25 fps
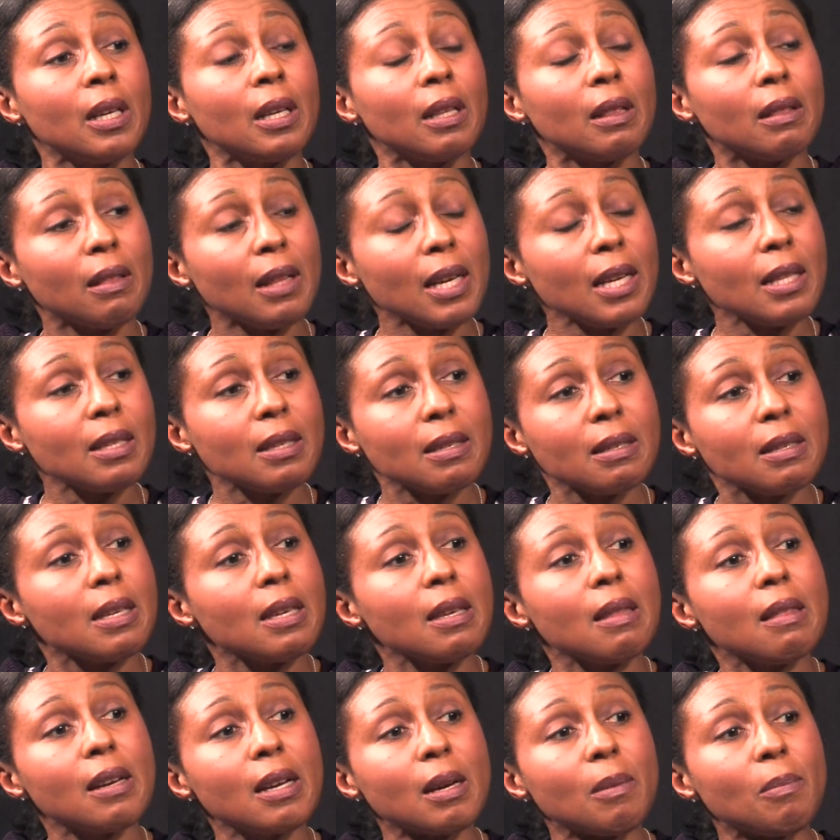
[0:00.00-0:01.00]
Let's see
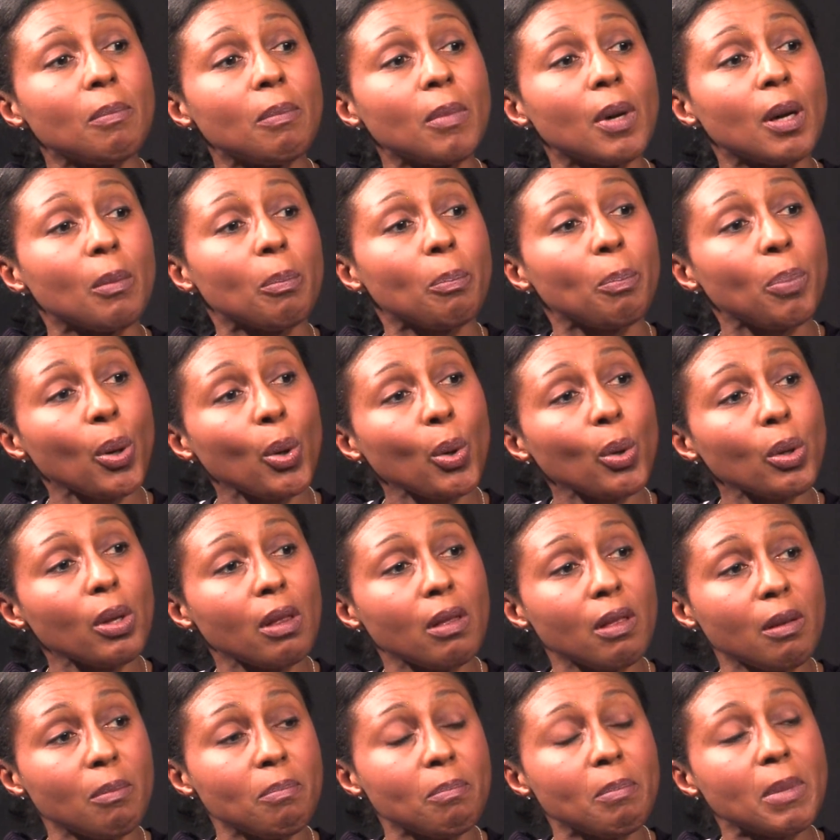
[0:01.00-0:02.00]
them put
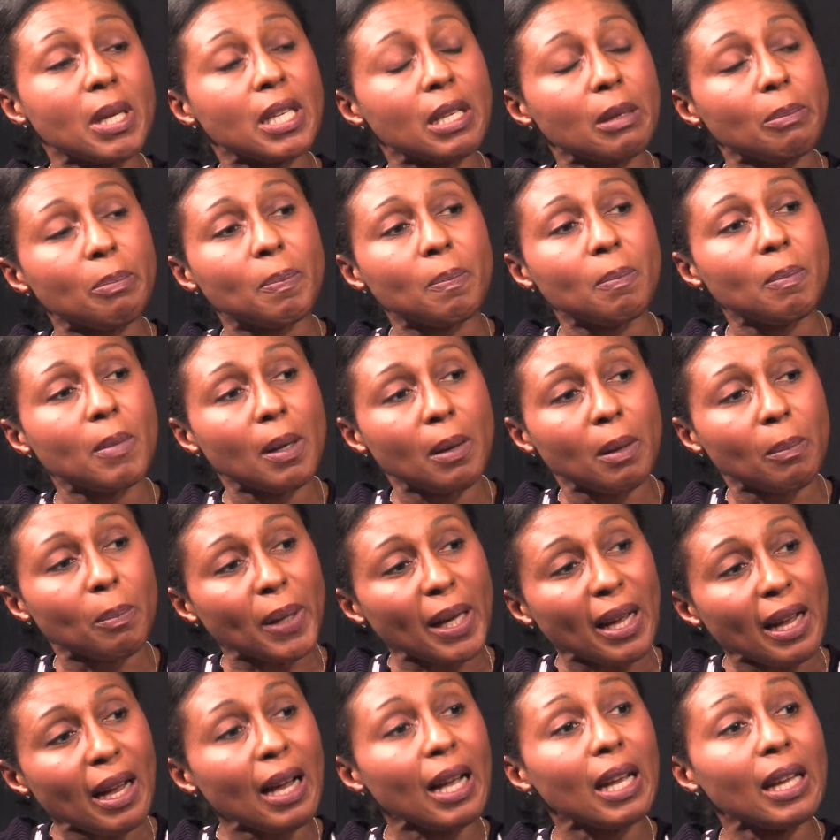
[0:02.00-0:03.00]
the money
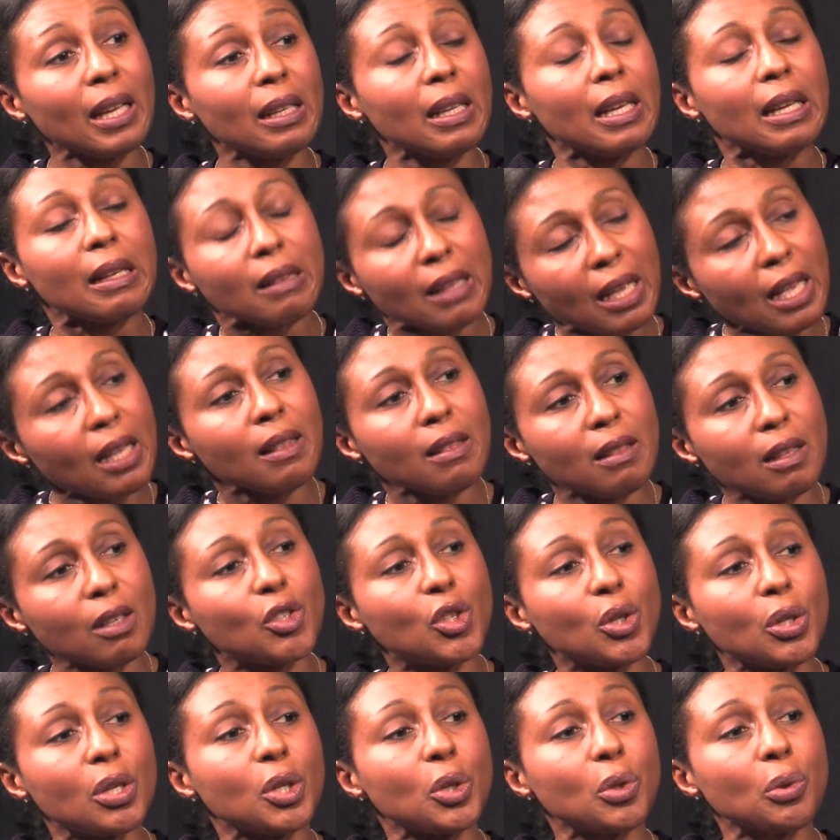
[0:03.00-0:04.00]
behind in the
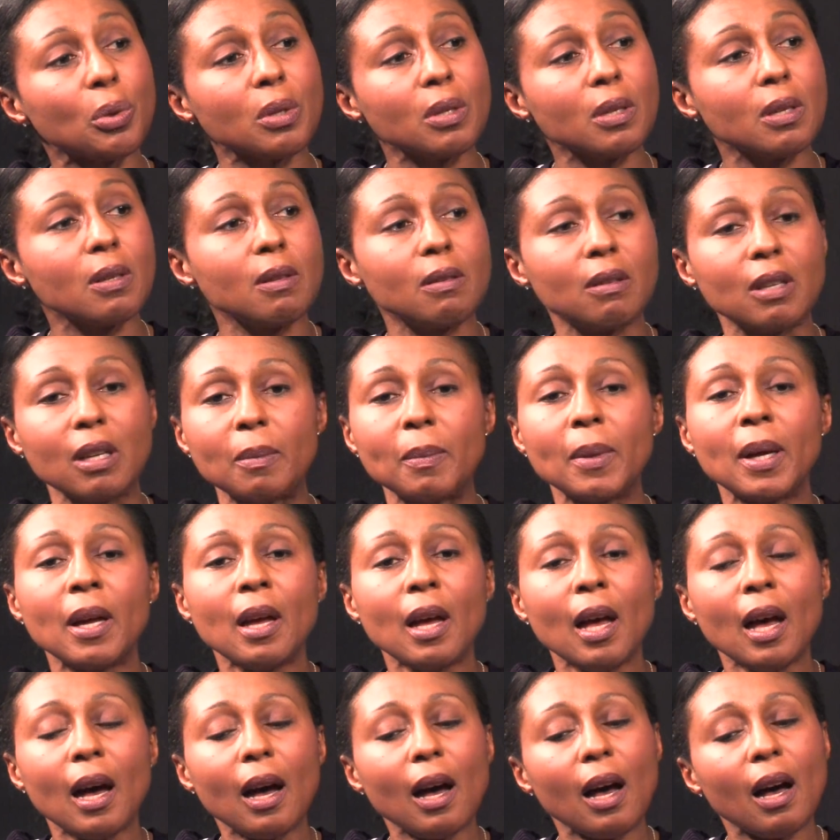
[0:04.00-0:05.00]
judicial system.
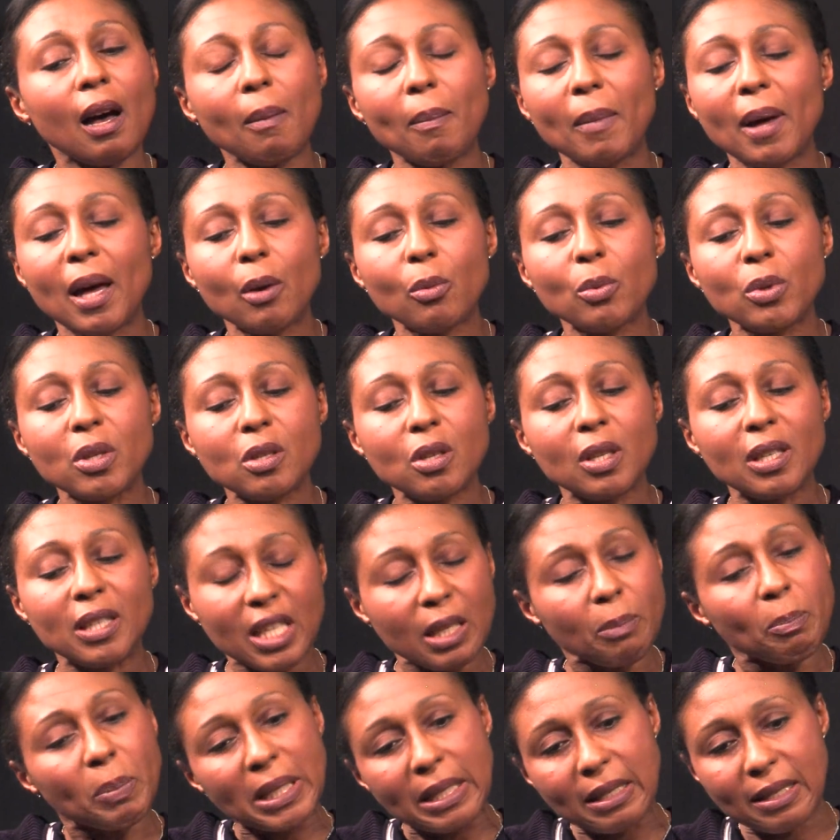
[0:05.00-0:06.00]
I was
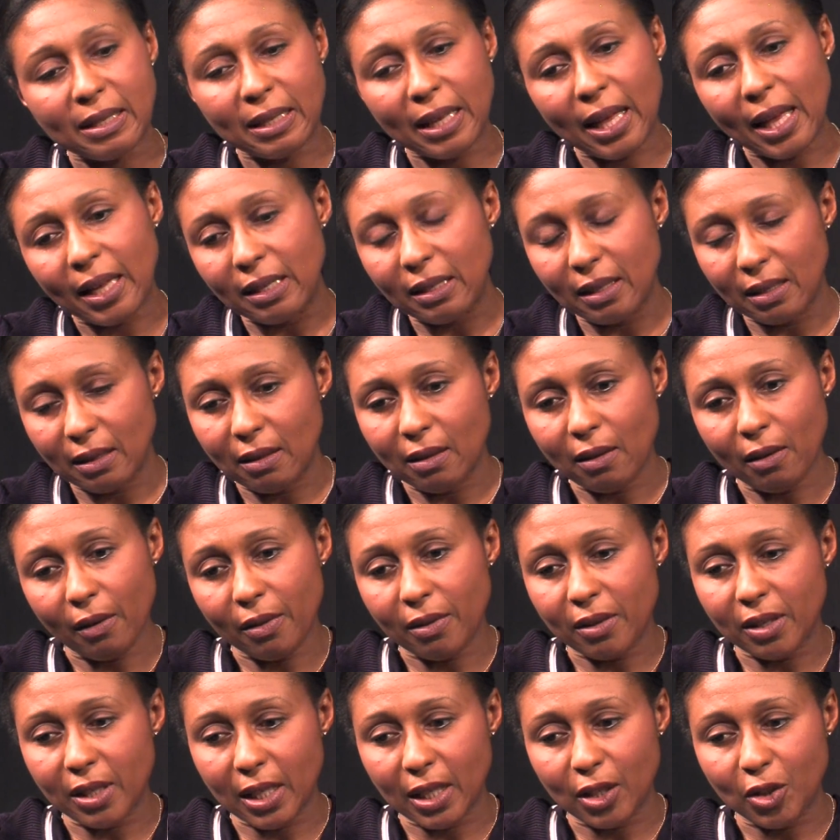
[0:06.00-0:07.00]
deeply saddened the
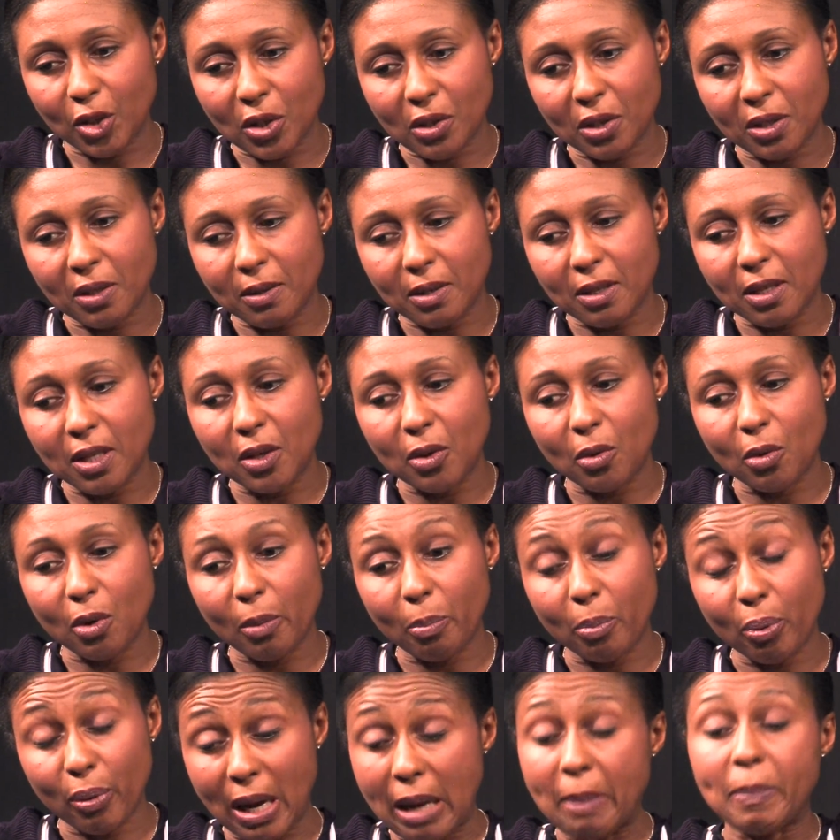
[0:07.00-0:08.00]
other day just to see our
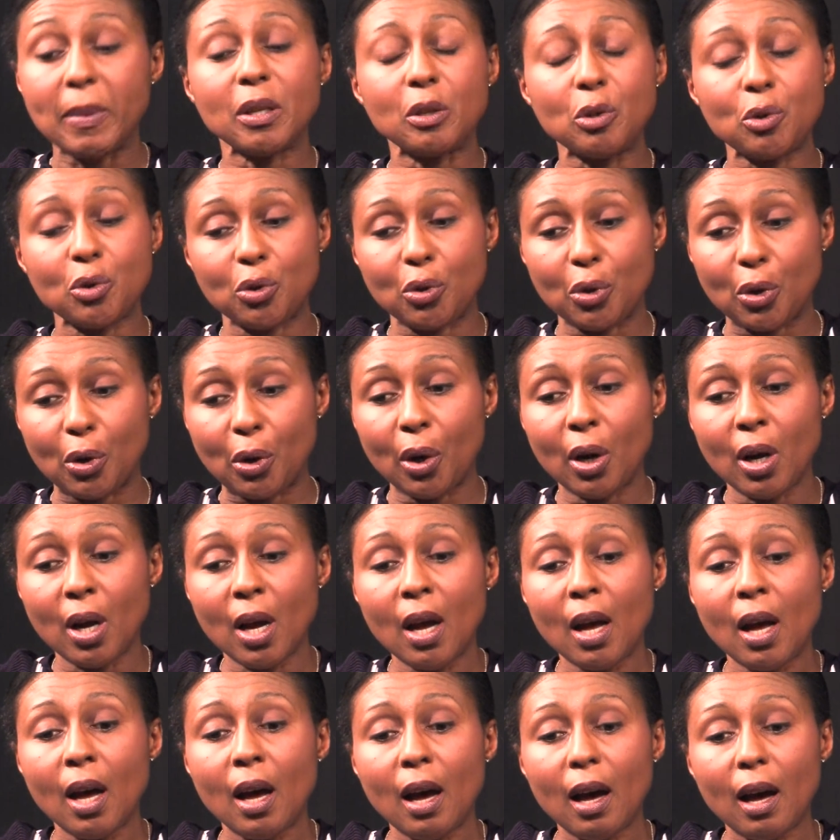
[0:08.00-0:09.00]
Prime Minister
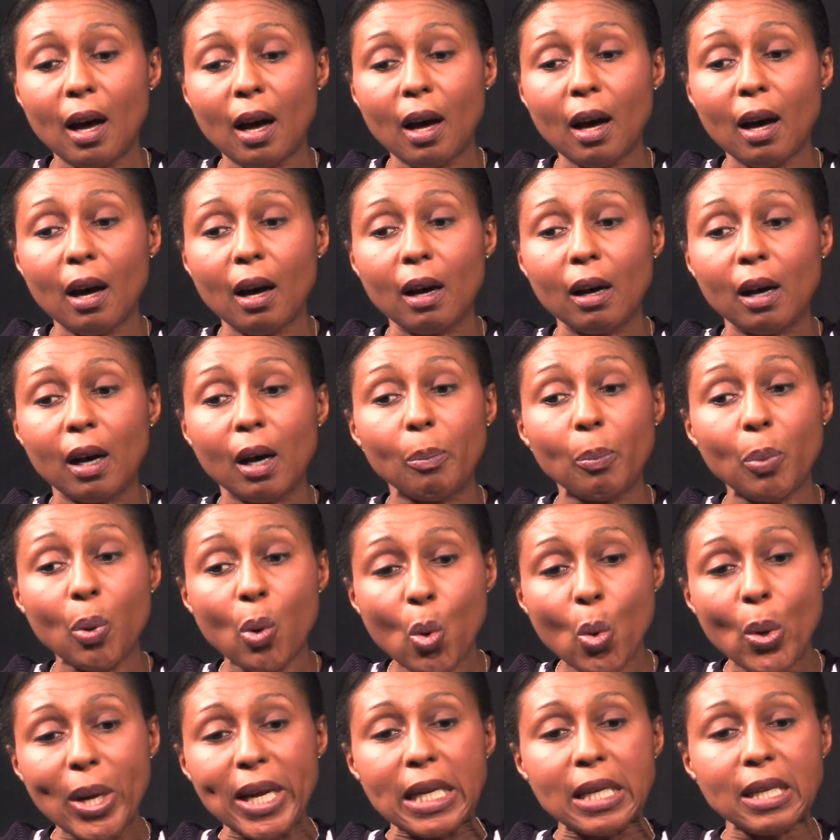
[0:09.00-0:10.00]

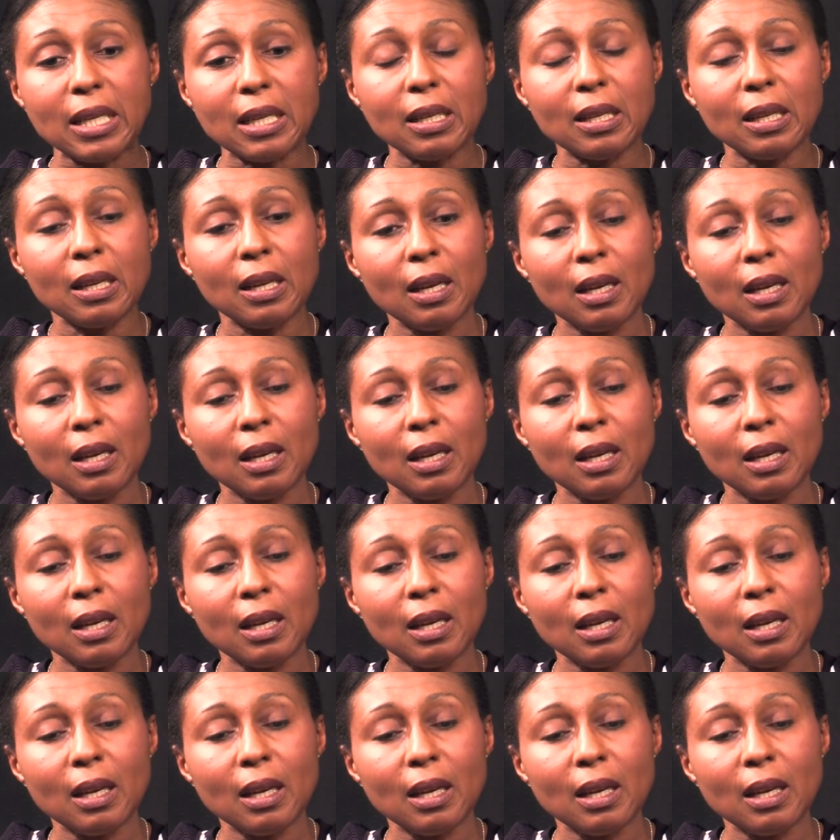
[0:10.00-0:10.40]
appoint